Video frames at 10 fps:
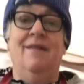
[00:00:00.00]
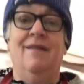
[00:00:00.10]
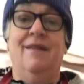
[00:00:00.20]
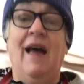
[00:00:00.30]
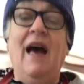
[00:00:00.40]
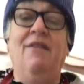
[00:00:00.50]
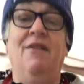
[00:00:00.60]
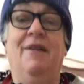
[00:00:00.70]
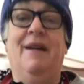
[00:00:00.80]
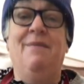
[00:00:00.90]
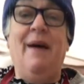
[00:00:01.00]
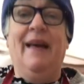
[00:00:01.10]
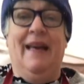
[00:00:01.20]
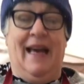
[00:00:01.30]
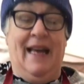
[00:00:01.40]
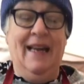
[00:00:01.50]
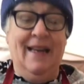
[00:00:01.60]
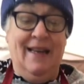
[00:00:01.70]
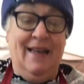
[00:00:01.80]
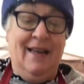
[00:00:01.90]
Hi everyone, I'm back again.
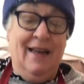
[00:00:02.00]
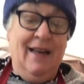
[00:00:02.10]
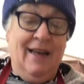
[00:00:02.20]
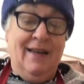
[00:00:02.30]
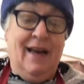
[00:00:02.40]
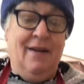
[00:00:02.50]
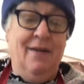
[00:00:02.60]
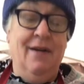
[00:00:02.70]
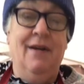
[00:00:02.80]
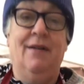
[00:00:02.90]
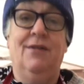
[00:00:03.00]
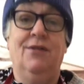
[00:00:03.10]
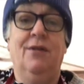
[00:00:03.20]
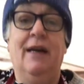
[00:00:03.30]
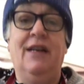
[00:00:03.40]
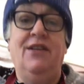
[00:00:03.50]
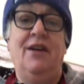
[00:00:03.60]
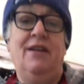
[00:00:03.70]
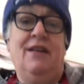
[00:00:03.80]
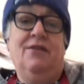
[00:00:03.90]
Now, I'll just quickly show
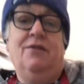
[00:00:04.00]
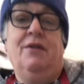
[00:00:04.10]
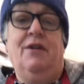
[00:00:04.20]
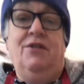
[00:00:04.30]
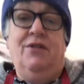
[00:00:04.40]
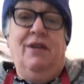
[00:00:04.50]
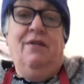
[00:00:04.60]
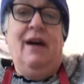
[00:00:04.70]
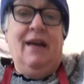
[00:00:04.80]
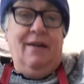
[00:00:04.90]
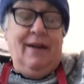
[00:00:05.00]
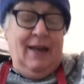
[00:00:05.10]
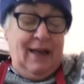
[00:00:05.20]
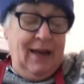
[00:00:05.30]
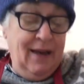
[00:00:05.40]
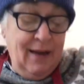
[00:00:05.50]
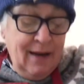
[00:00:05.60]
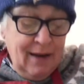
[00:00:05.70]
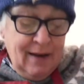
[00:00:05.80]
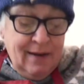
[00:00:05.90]
you this because I've got to do it quite quickly.
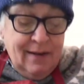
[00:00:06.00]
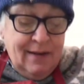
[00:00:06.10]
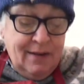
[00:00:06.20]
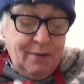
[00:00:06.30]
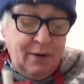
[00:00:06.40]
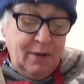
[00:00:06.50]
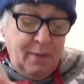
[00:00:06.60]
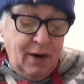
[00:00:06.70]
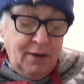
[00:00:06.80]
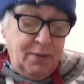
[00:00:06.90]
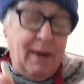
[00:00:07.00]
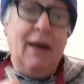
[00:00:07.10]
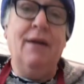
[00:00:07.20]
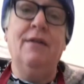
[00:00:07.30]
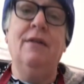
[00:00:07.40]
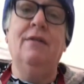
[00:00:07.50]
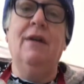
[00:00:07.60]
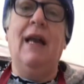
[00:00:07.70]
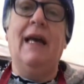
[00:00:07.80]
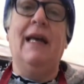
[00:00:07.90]
This is what the marshmallows
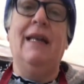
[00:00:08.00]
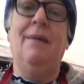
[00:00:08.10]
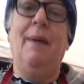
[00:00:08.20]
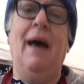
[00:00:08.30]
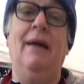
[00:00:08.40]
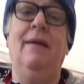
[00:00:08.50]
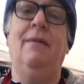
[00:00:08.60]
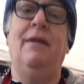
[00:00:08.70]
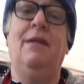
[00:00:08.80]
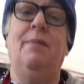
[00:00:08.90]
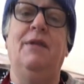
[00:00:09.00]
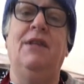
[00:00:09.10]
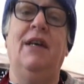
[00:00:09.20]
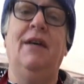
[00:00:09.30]
look like in the pan with the butter.